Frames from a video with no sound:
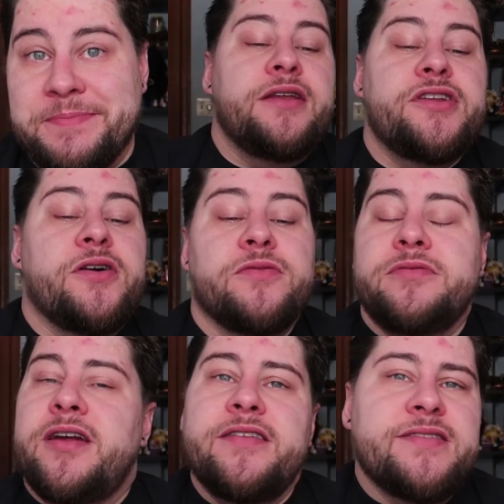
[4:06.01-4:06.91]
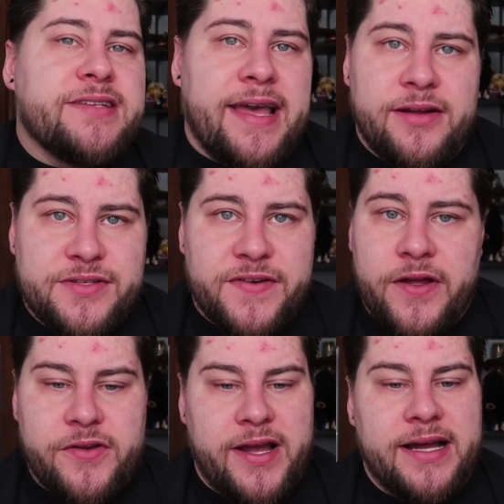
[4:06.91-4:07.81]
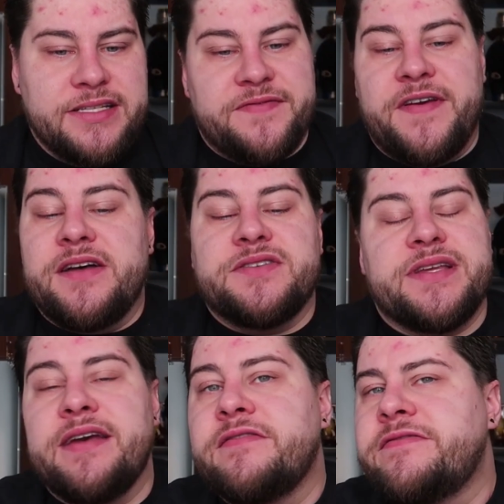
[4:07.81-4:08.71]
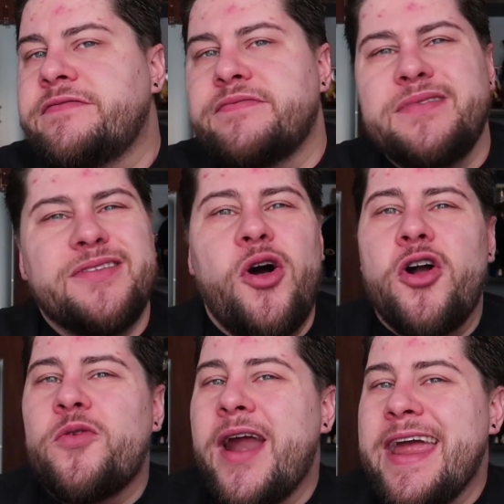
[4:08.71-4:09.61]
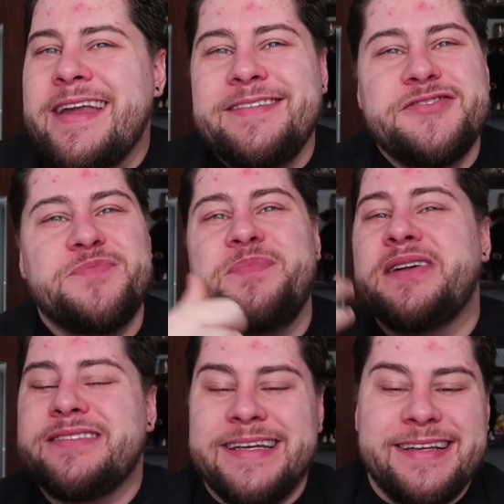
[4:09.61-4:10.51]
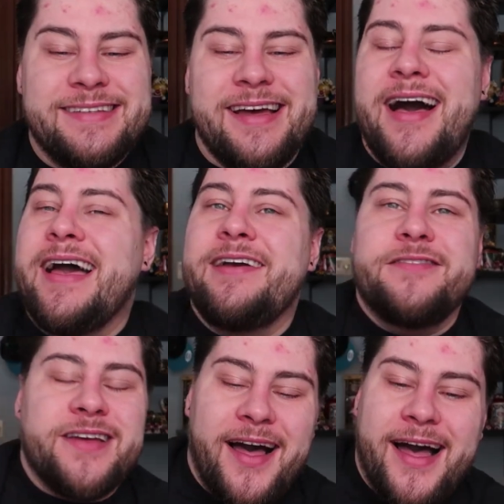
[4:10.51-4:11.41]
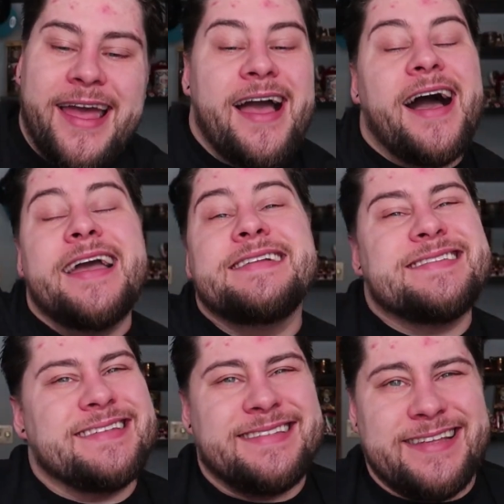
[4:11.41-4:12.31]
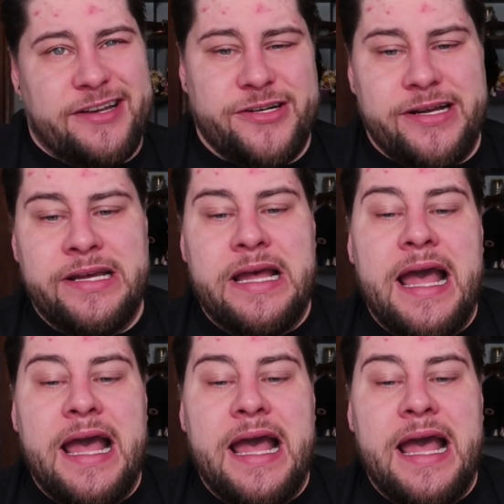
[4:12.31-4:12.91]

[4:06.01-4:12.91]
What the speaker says: And none of this accounts for other kinds of fail-safe, long range, building dives, high heights, etc.